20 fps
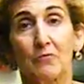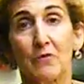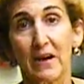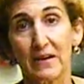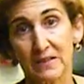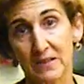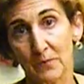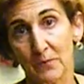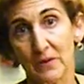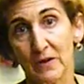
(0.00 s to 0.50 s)

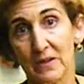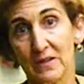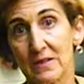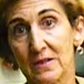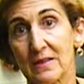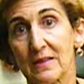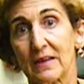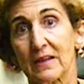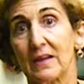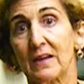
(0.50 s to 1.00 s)

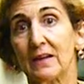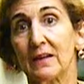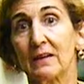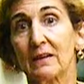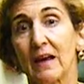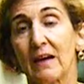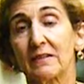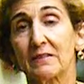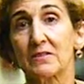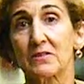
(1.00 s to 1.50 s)
recipes that
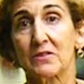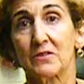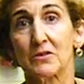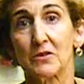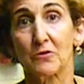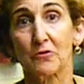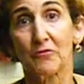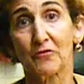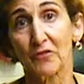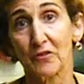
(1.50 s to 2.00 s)
he likes to
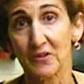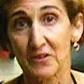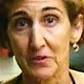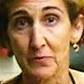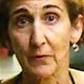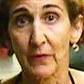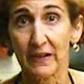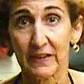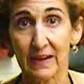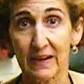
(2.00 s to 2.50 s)
do for
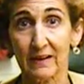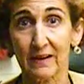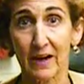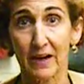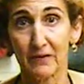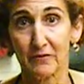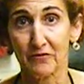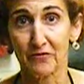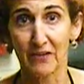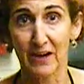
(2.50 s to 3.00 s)
his Monday
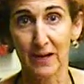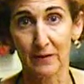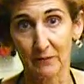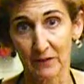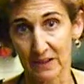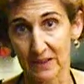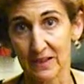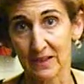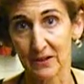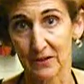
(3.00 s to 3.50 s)
night
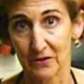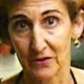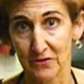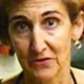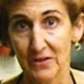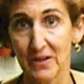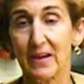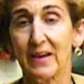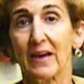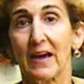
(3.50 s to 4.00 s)
family
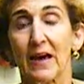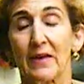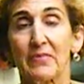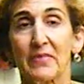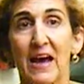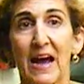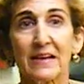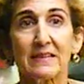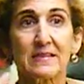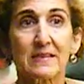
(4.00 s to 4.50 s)
dinners.
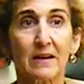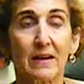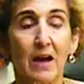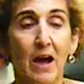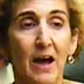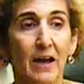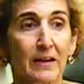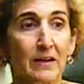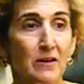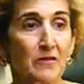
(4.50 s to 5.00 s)
And that's a
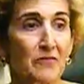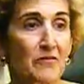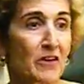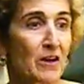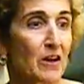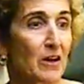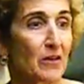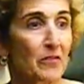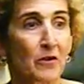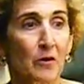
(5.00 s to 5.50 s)
kind of,
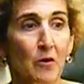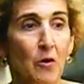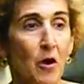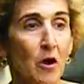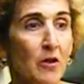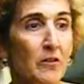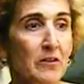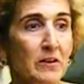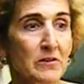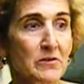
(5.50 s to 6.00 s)
there
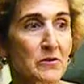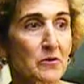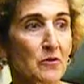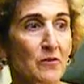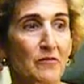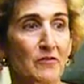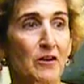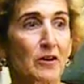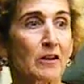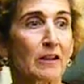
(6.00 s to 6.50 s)
are all these
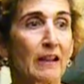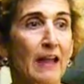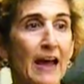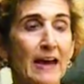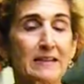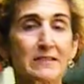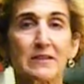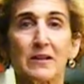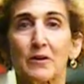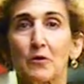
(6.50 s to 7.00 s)
sort of
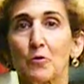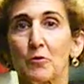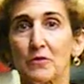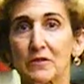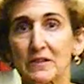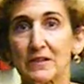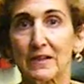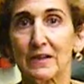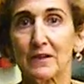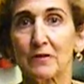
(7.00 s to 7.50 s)
classic
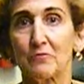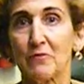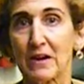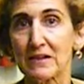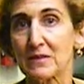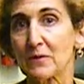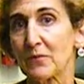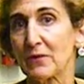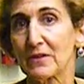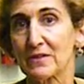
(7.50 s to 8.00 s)
cuisine
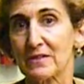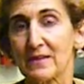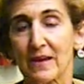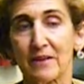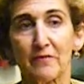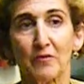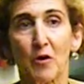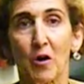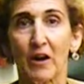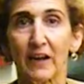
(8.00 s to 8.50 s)
recipes
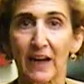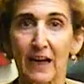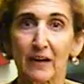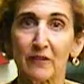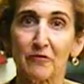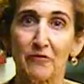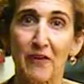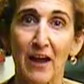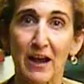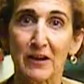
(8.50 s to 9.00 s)
that have gone
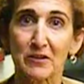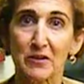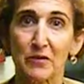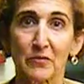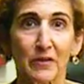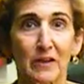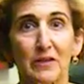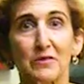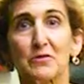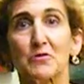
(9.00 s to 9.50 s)
out of
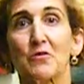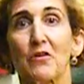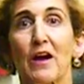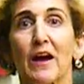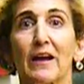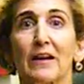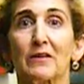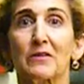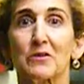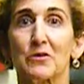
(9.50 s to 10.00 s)
fashion that he's
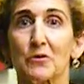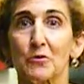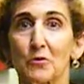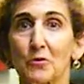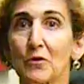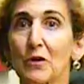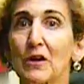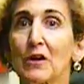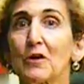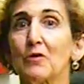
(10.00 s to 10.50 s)
trying
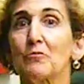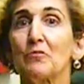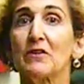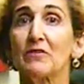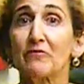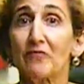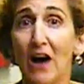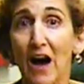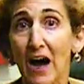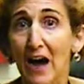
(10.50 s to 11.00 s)
to
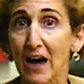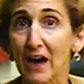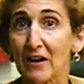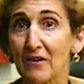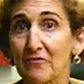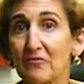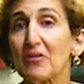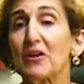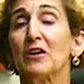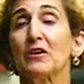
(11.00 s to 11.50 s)

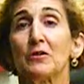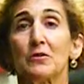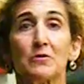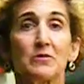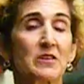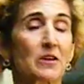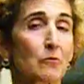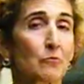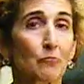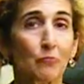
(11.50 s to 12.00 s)
revive
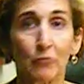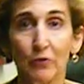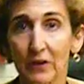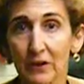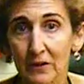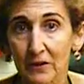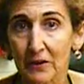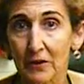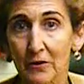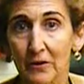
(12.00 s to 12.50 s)
using
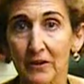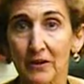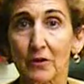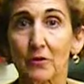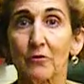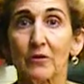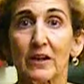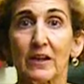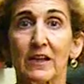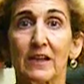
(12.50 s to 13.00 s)
really good
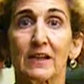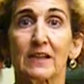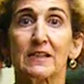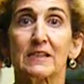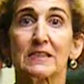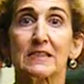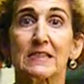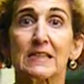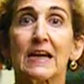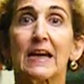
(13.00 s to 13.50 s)

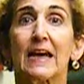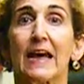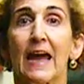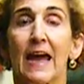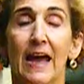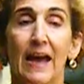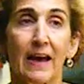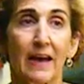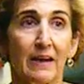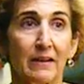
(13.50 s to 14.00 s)
ingredients
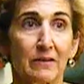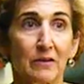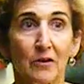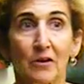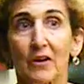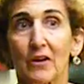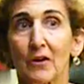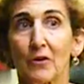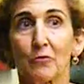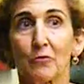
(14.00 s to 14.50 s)

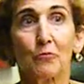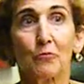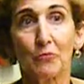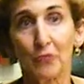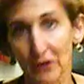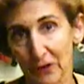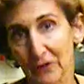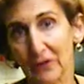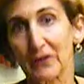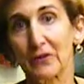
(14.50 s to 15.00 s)
and
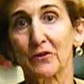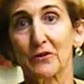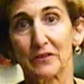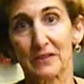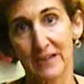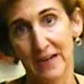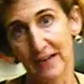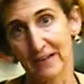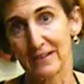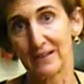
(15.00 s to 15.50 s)
really
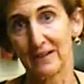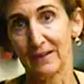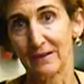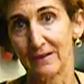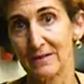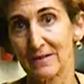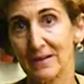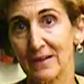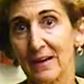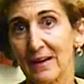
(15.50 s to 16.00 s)
good
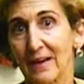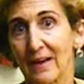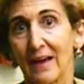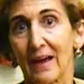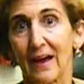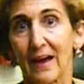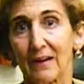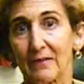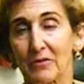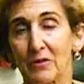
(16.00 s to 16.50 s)
techniques.
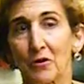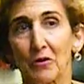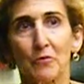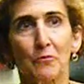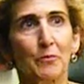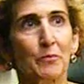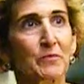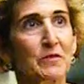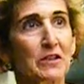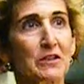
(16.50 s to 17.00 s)
And
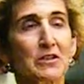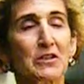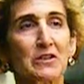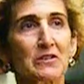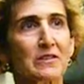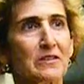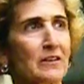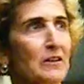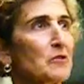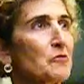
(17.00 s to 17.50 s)
there are
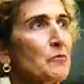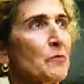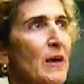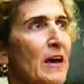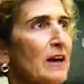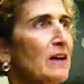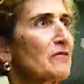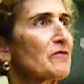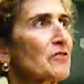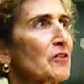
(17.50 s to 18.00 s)
dishes that you
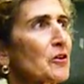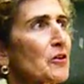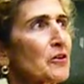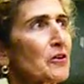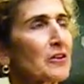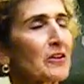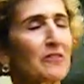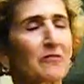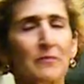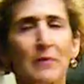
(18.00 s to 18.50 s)
may have
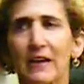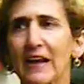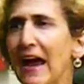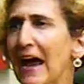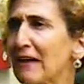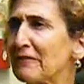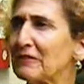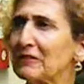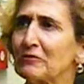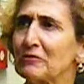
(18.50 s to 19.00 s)
heard of but
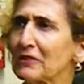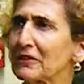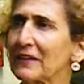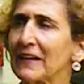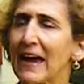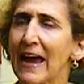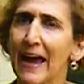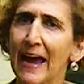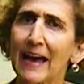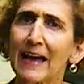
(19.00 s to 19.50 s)
haven't
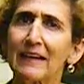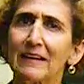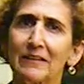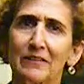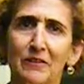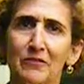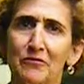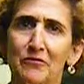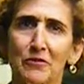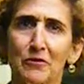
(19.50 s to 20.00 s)
really had
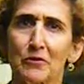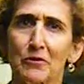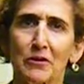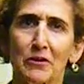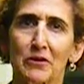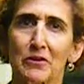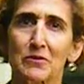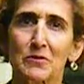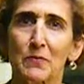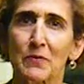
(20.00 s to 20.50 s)
in a few
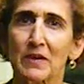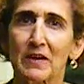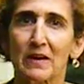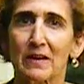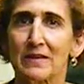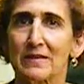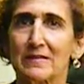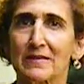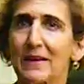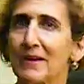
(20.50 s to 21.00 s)
years
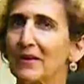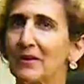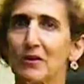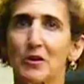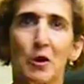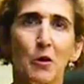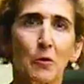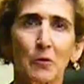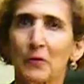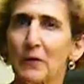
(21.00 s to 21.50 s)
because
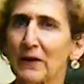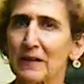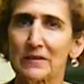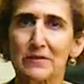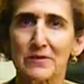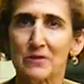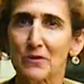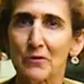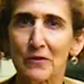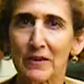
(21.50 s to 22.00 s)

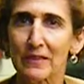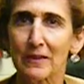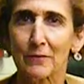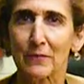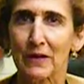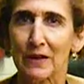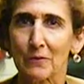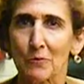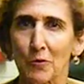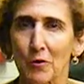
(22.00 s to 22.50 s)
nobody's doing
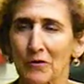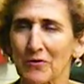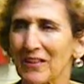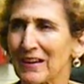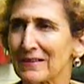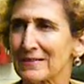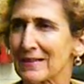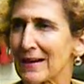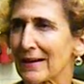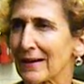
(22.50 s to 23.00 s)
them anymore.
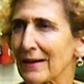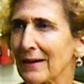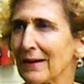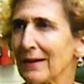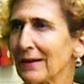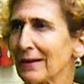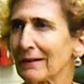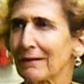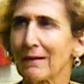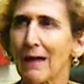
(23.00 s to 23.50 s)
Things like
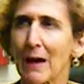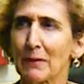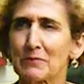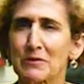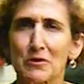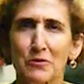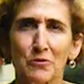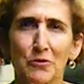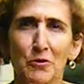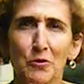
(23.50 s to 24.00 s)

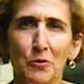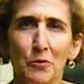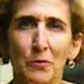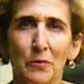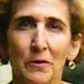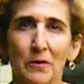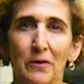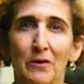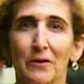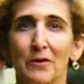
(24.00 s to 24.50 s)
lobster
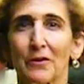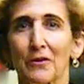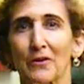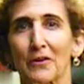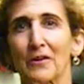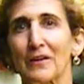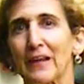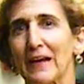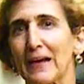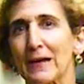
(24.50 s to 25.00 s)
Newburg
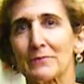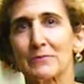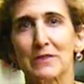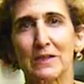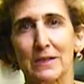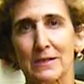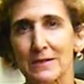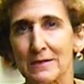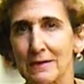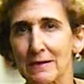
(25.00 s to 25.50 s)
or clam
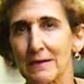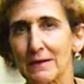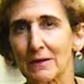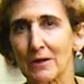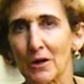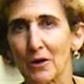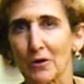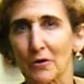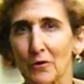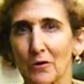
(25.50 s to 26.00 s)

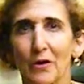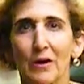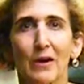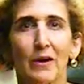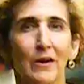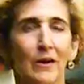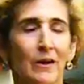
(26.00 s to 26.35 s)
Cicino.